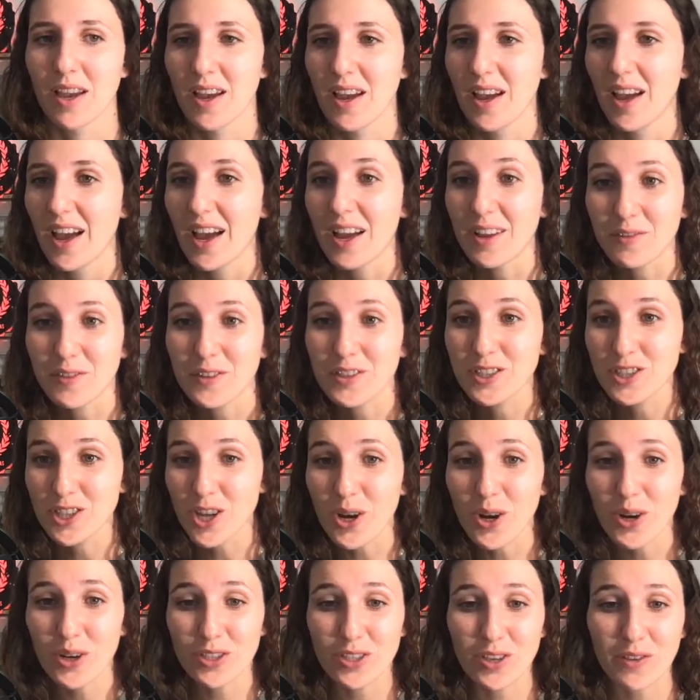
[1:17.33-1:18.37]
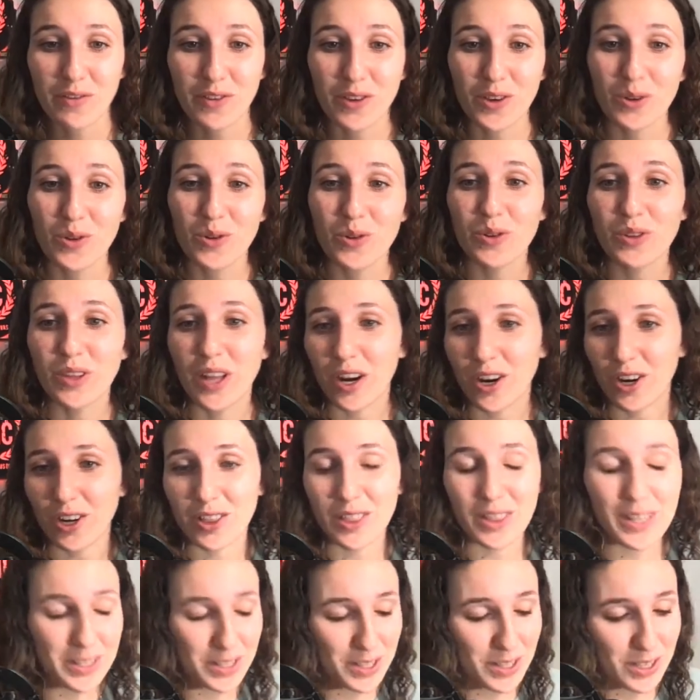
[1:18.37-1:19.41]
And for those of you that are
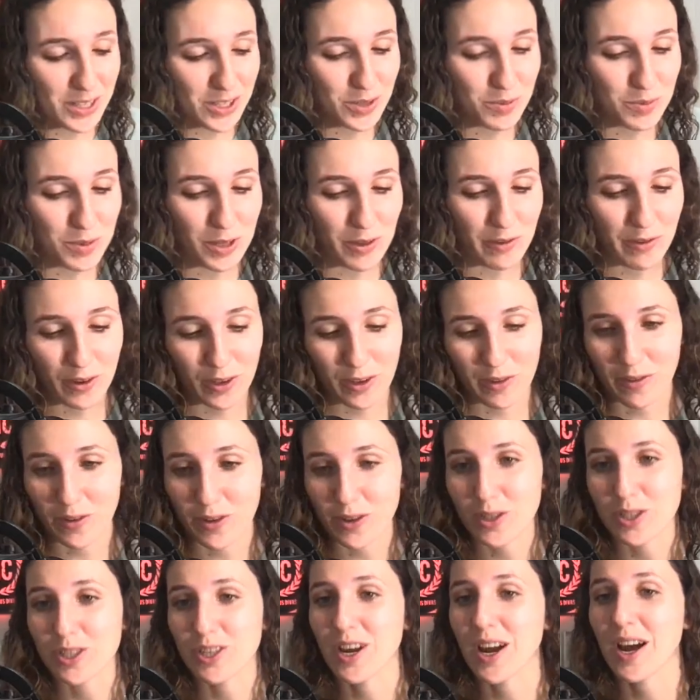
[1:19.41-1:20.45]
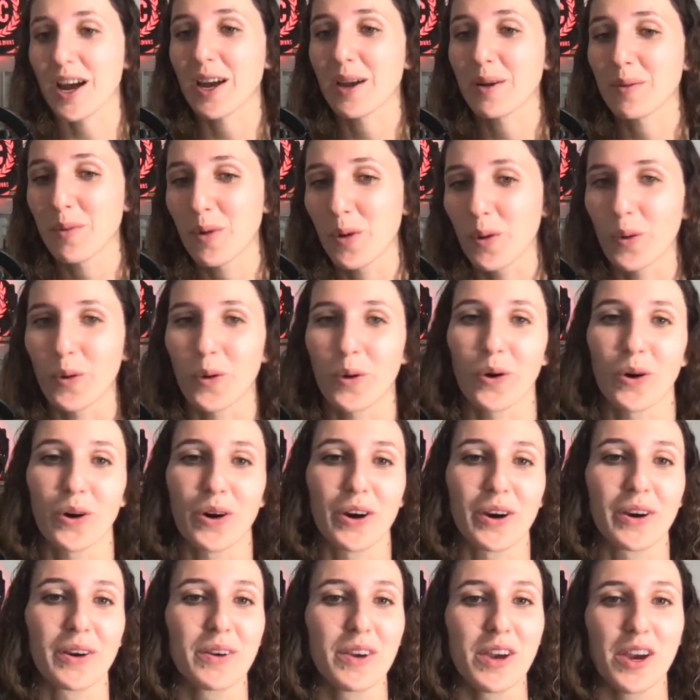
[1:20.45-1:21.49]
listening to me for the first time,
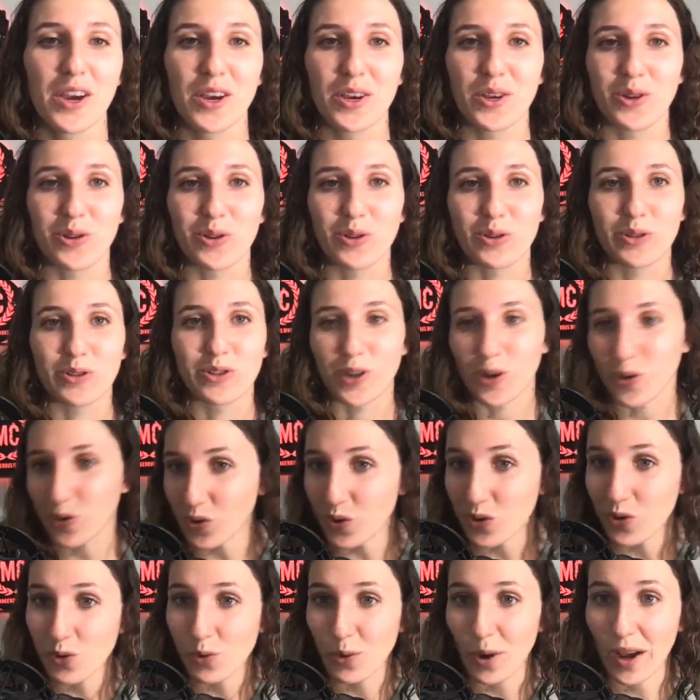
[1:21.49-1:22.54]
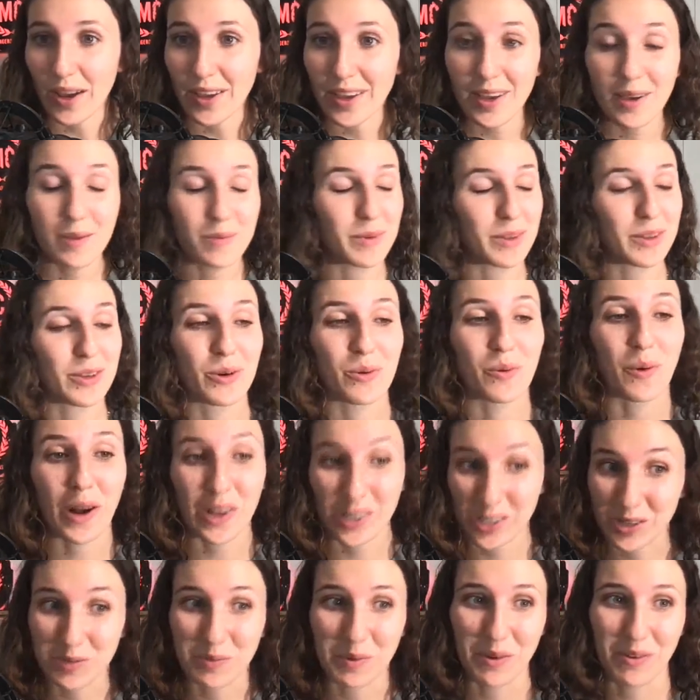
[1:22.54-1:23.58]
or you don't know who I am and you're
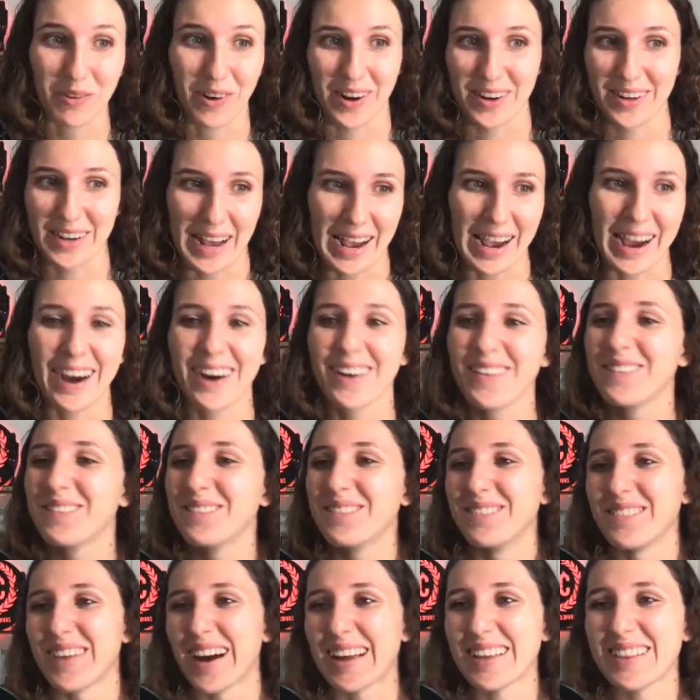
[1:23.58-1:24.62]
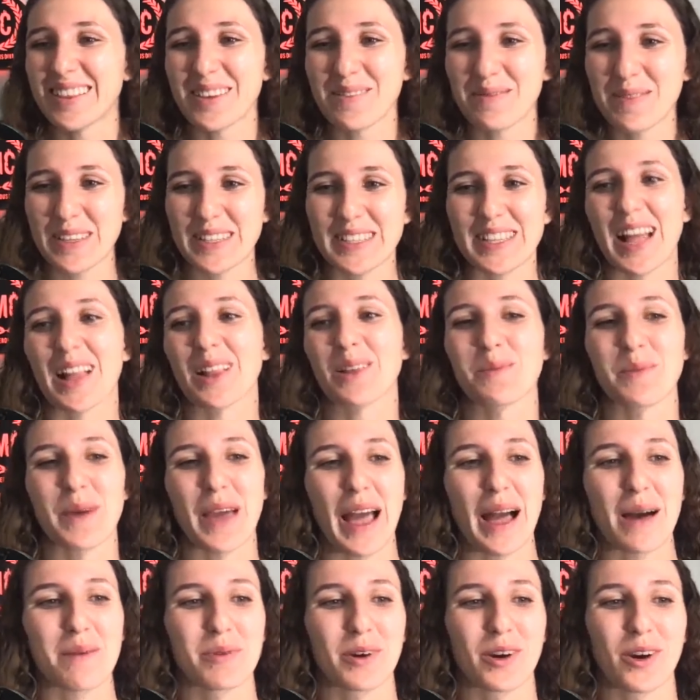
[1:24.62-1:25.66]
watching me right now, my name is Salome
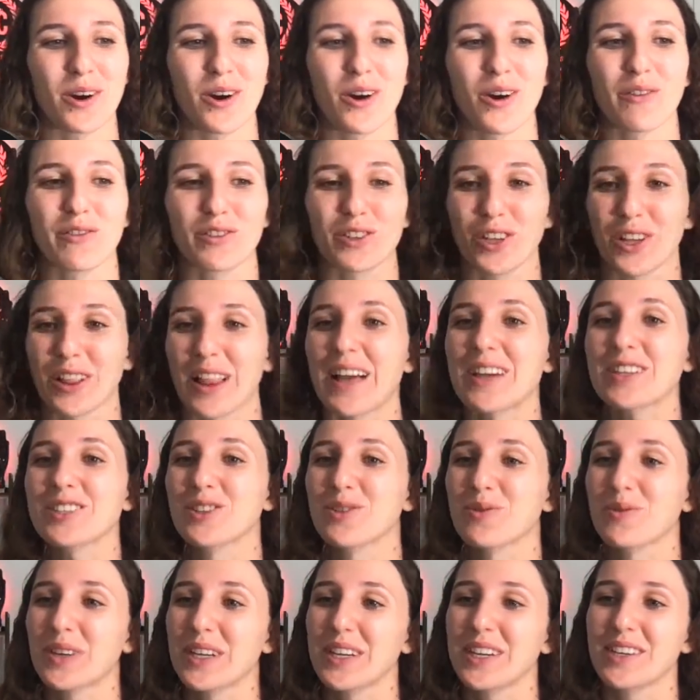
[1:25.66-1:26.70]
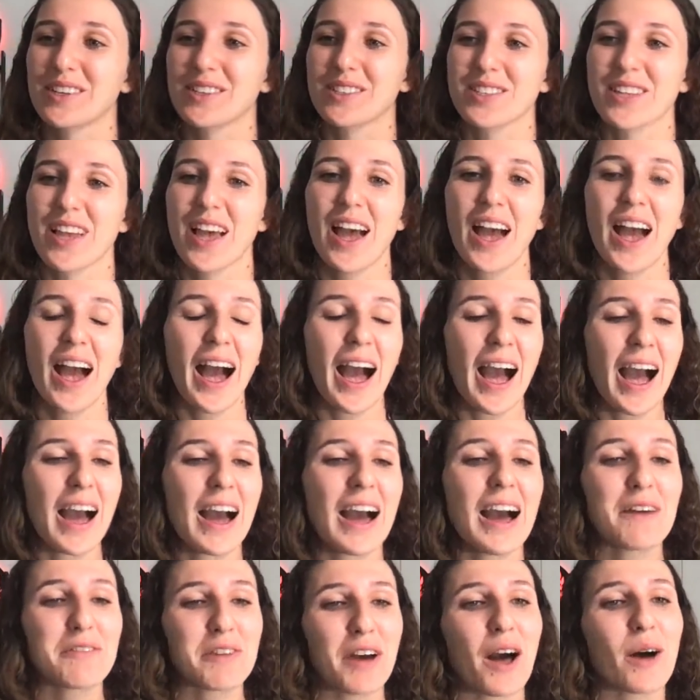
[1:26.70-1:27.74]
Abeger. Over the last 3 years, I
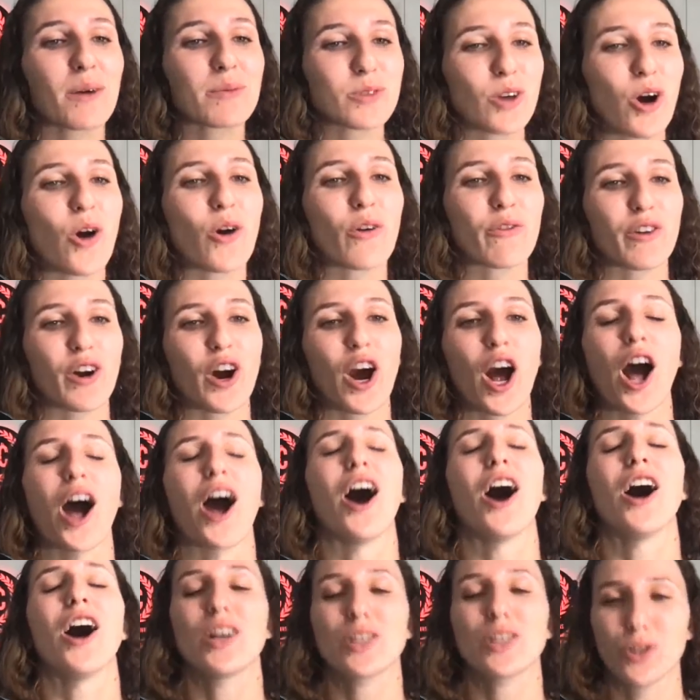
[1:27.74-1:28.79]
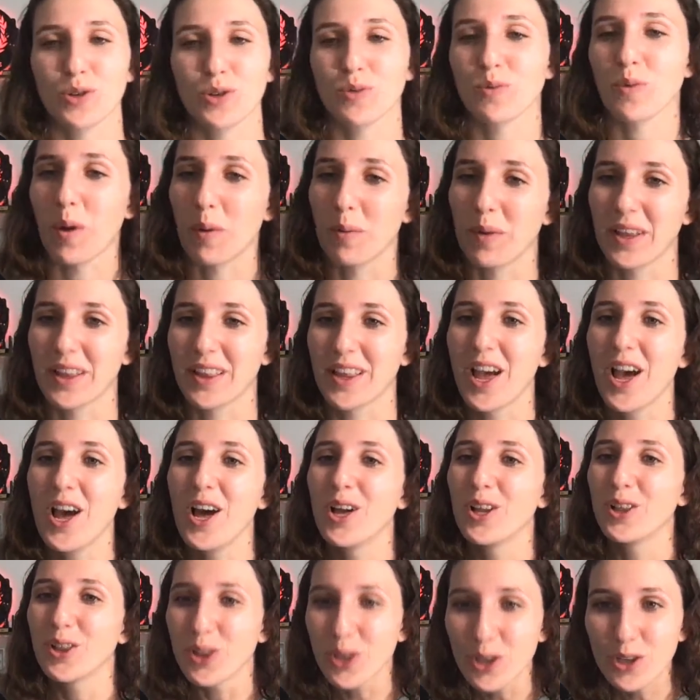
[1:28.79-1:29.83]
have helped over 100 women
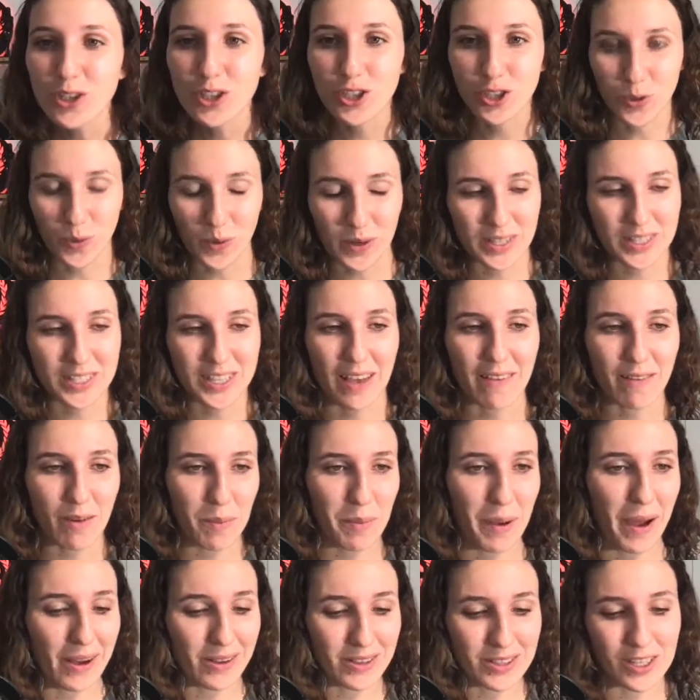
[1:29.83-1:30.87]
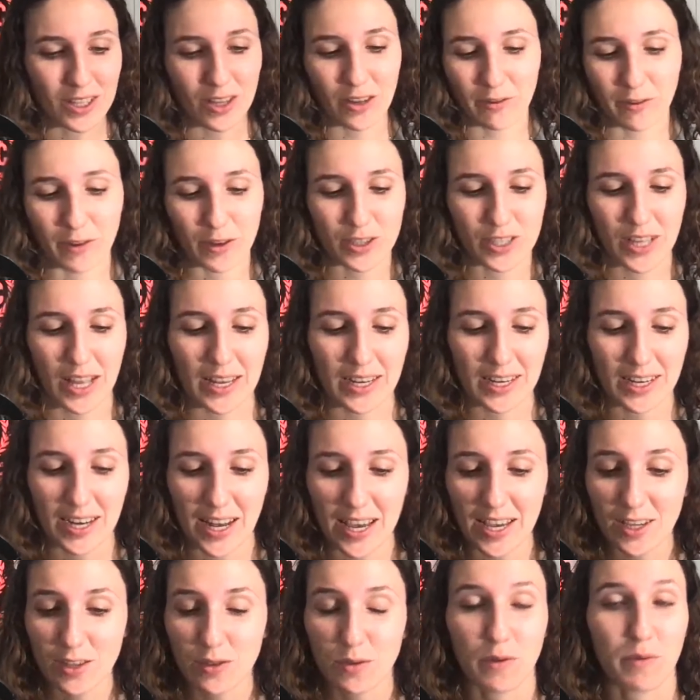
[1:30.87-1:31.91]
lose 27 pounds in the first 90
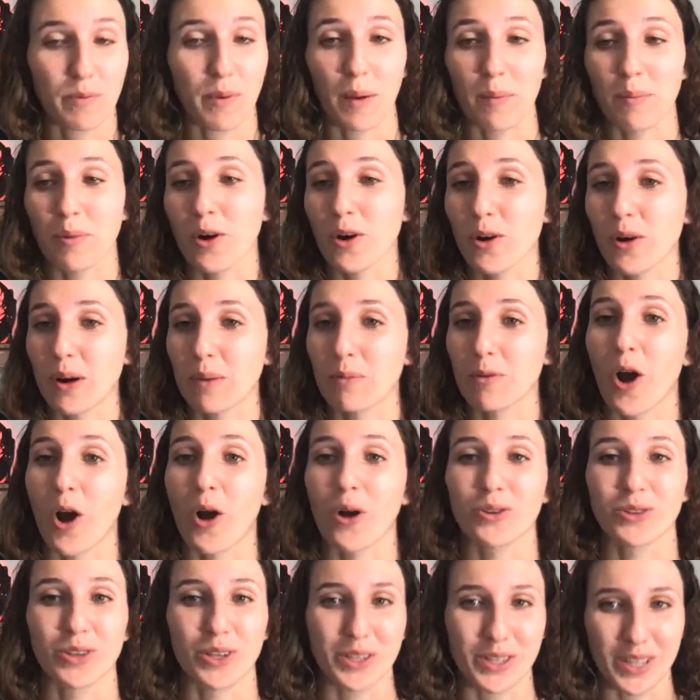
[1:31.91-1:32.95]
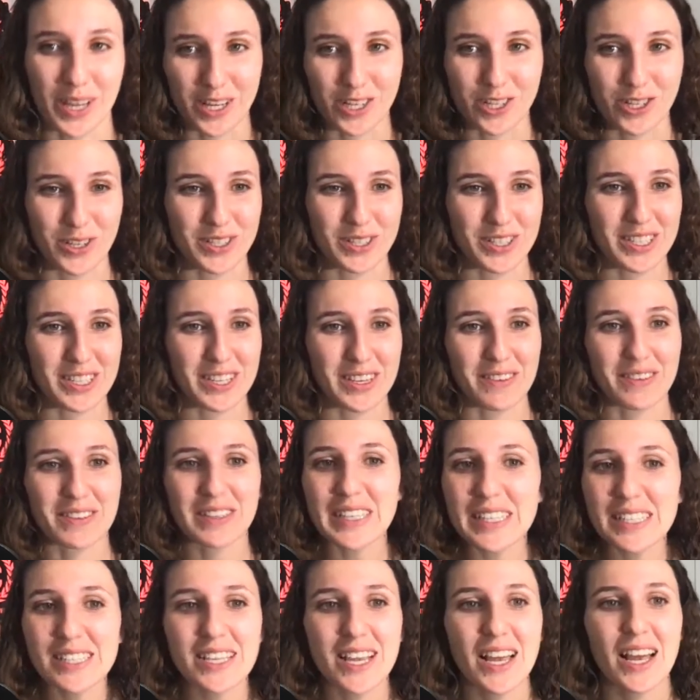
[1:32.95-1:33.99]
days with my program called The Dangerous
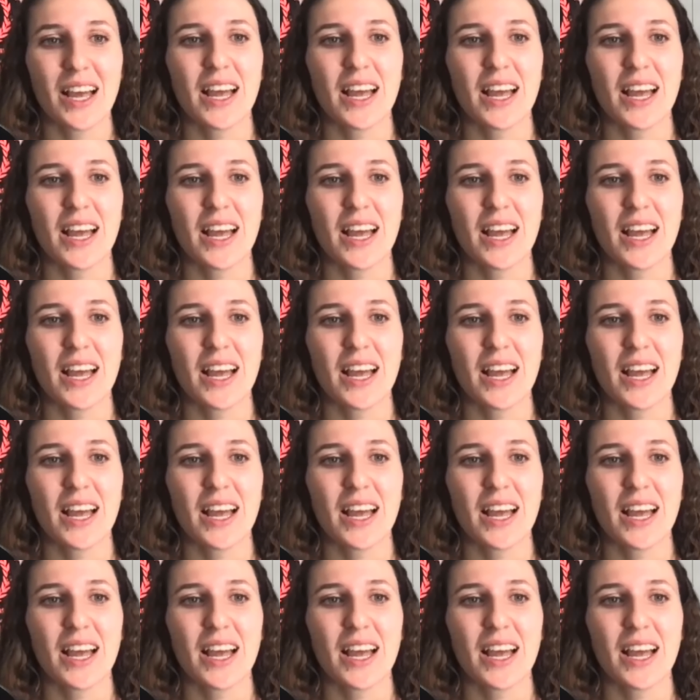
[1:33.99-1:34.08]
Divas.